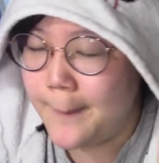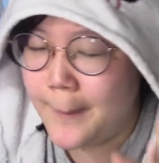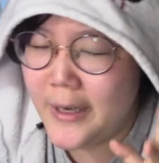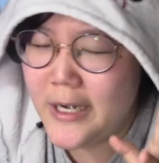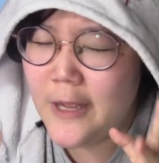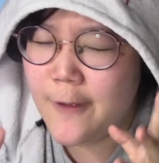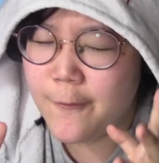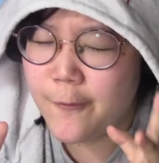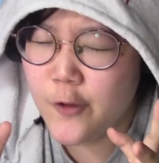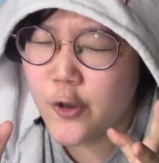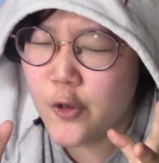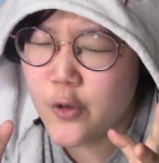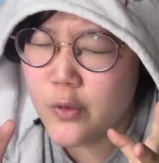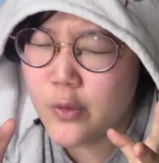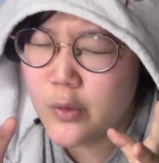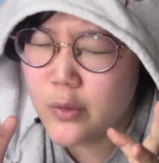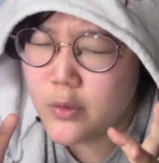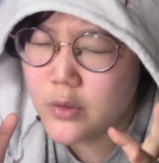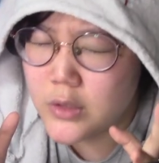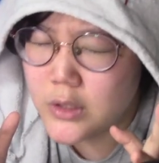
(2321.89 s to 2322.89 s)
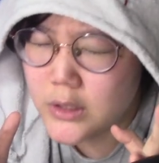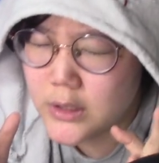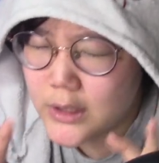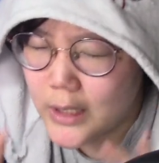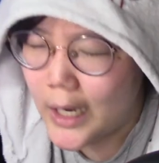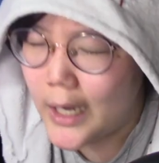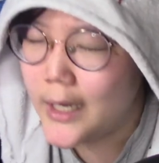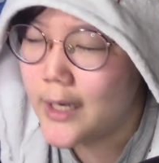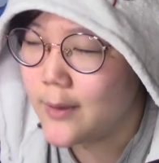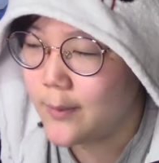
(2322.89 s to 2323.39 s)
But if you
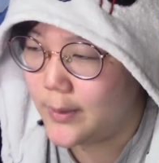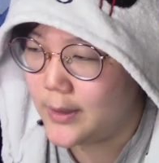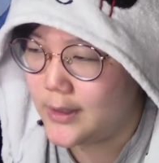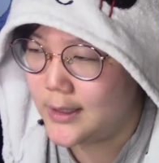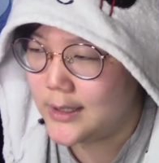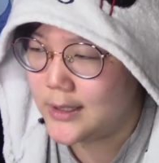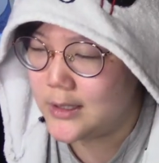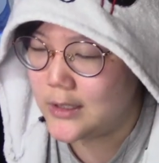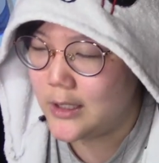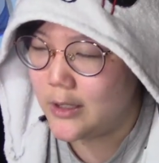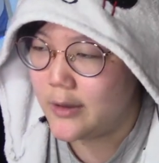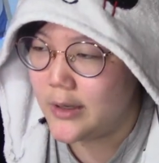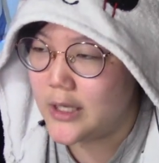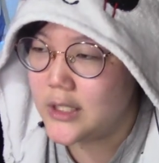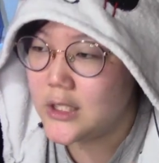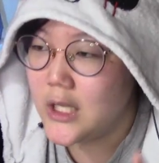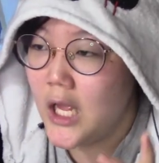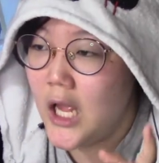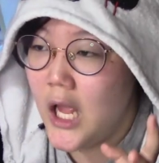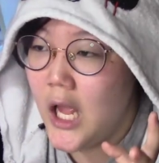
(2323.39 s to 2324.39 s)
started with this series,